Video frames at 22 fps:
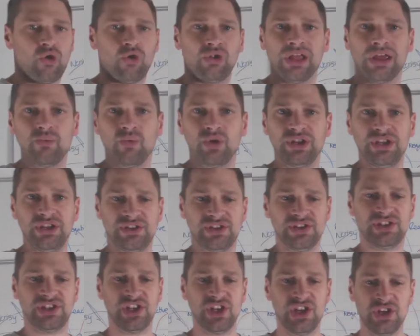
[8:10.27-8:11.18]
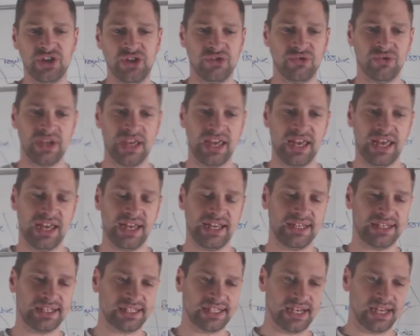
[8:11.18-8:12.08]
all I want you to do
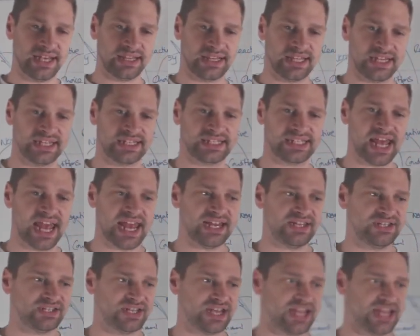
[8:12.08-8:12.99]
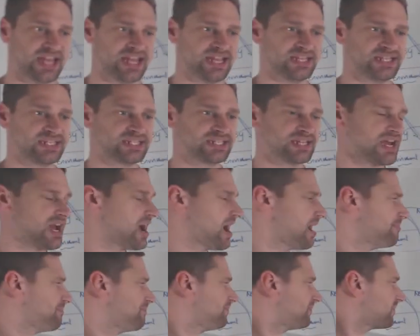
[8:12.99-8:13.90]
is at this stage is
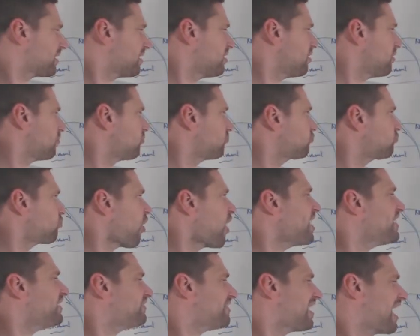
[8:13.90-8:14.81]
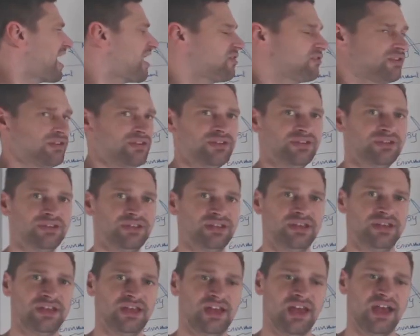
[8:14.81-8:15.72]
um, write down.
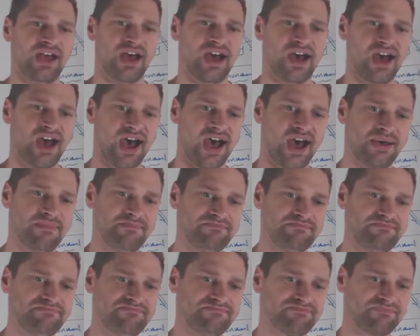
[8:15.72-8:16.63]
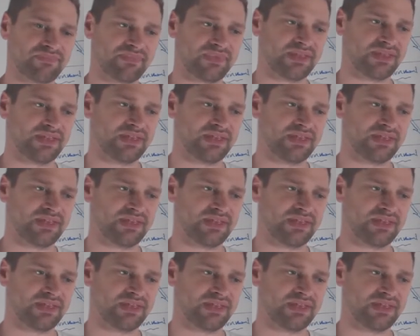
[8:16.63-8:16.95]
Um,